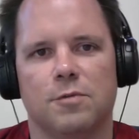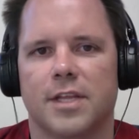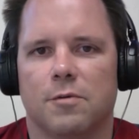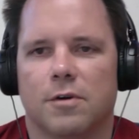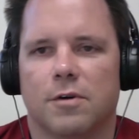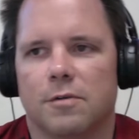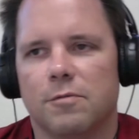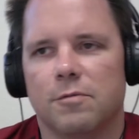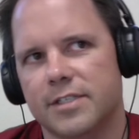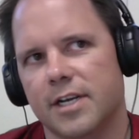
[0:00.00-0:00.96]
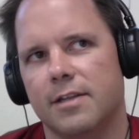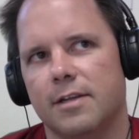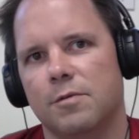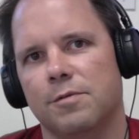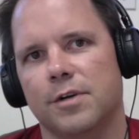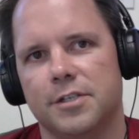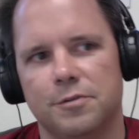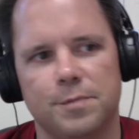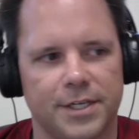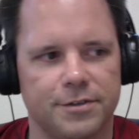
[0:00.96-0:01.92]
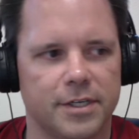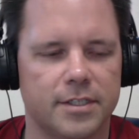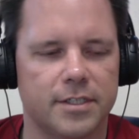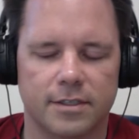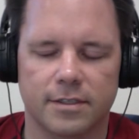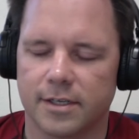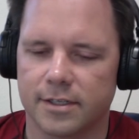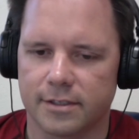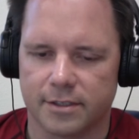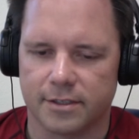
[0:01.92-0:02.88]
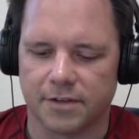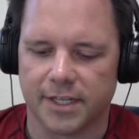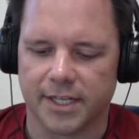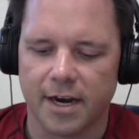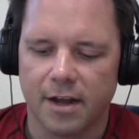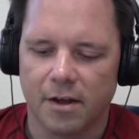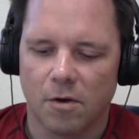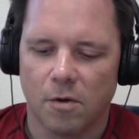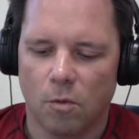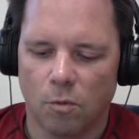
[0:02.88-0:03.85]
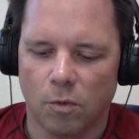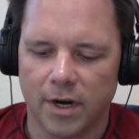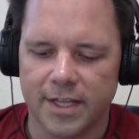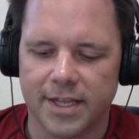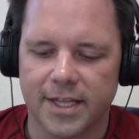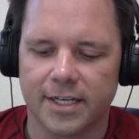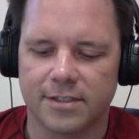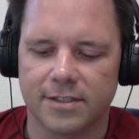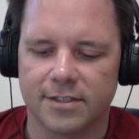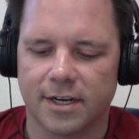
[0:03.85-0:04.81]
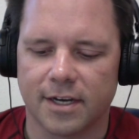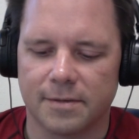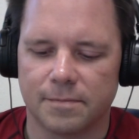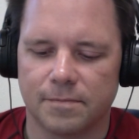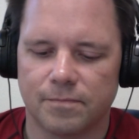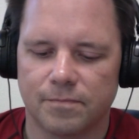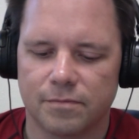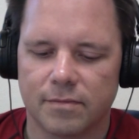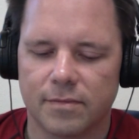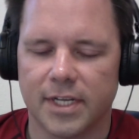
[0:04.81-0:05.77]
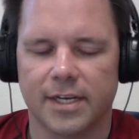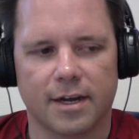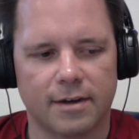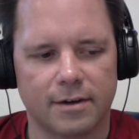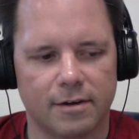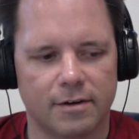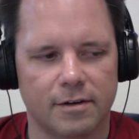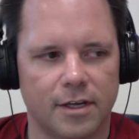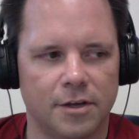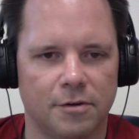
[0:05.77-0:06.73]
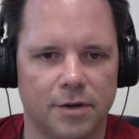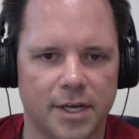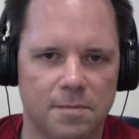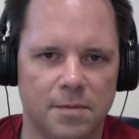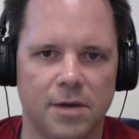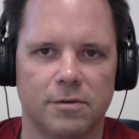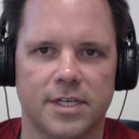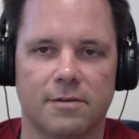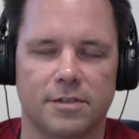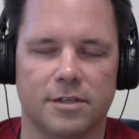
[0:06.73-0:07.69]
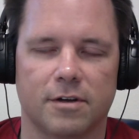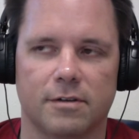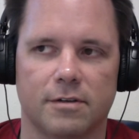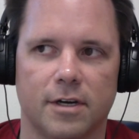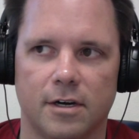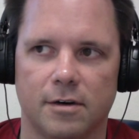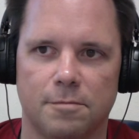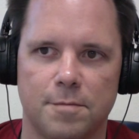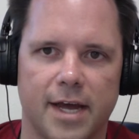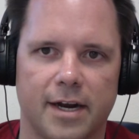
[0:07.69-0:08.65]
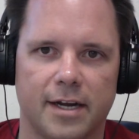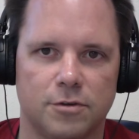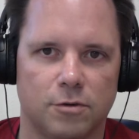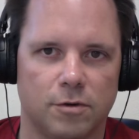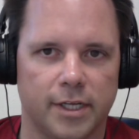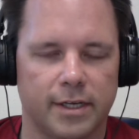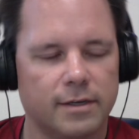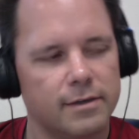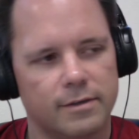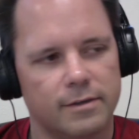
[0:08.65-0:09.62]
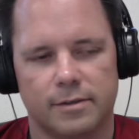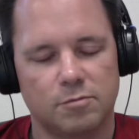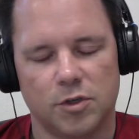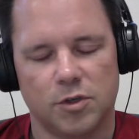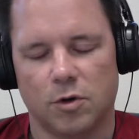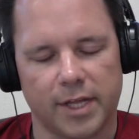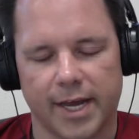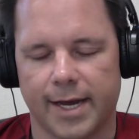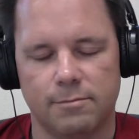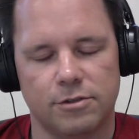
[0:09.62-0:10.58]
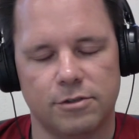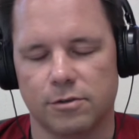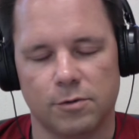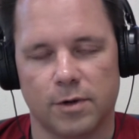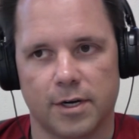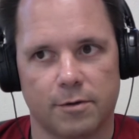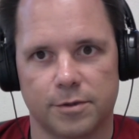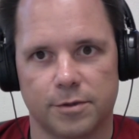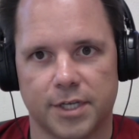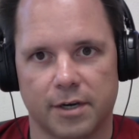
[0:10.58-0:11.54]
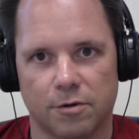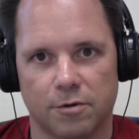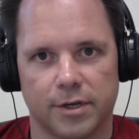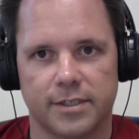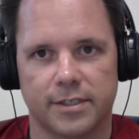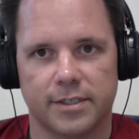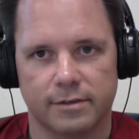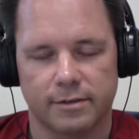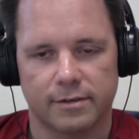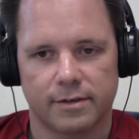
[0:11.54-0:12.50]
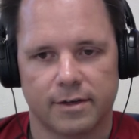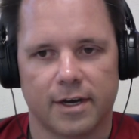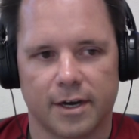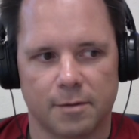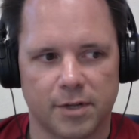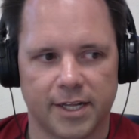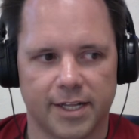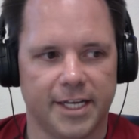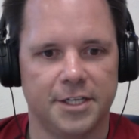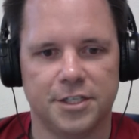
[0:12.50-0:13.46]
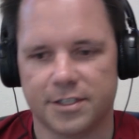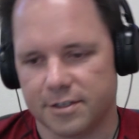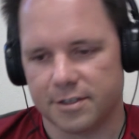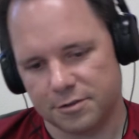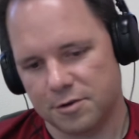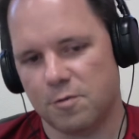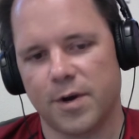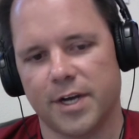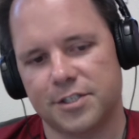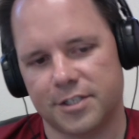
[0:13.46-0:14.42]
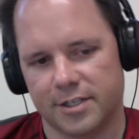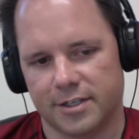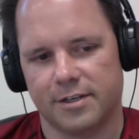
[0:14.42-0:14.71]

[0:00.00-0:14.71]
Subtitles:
they were, and we decided that we were going to do Patriots and stuff like that. One of the things that hit me was I was all, oh man, I totally, absolutely, 100% going to play the Aegis. There's no question. There's